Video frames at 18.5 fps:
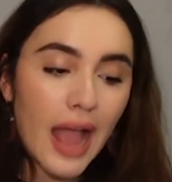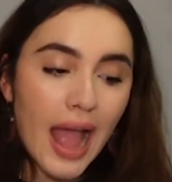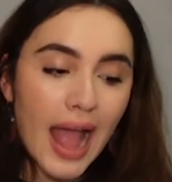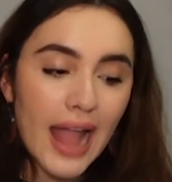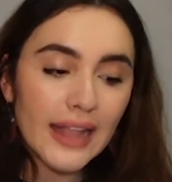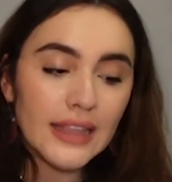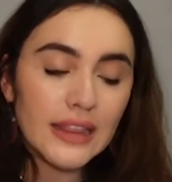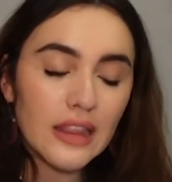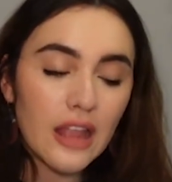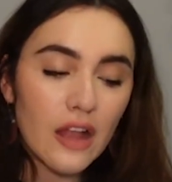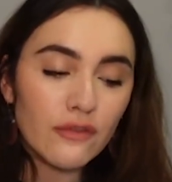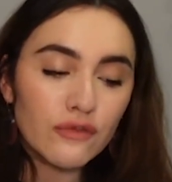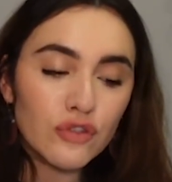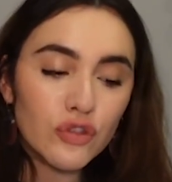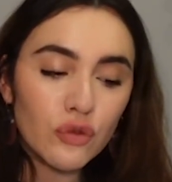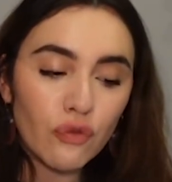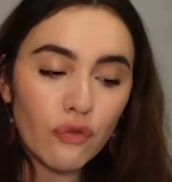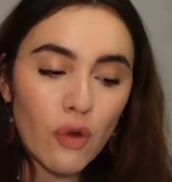I
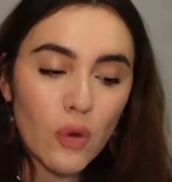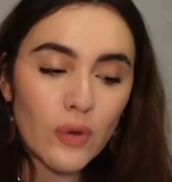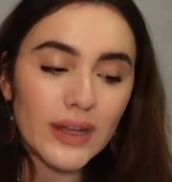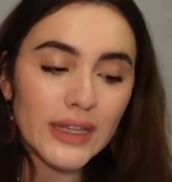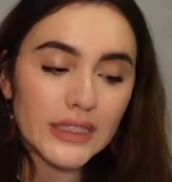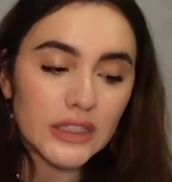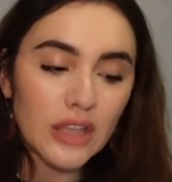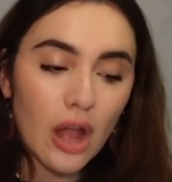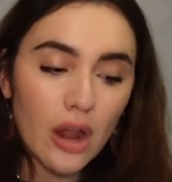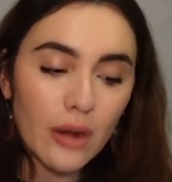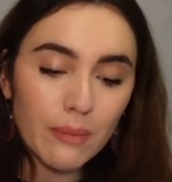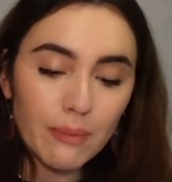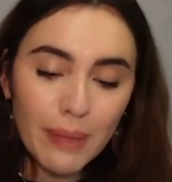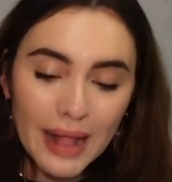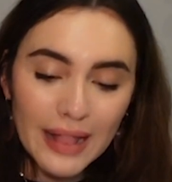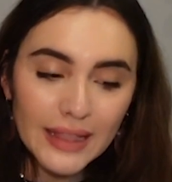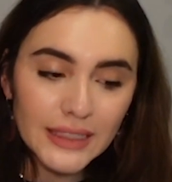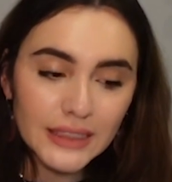love to focus on
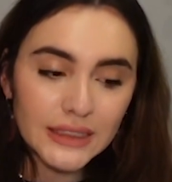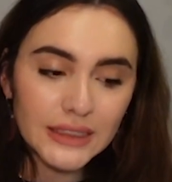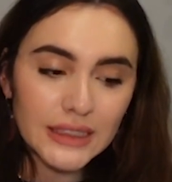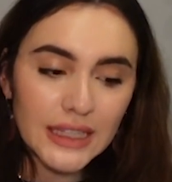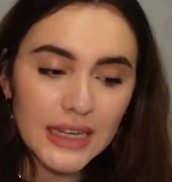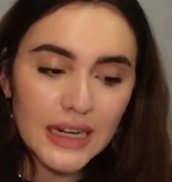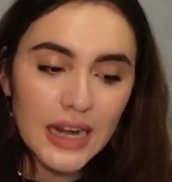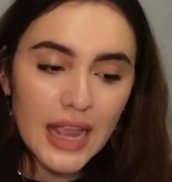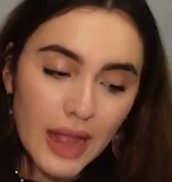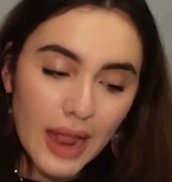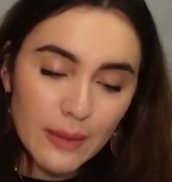balancing.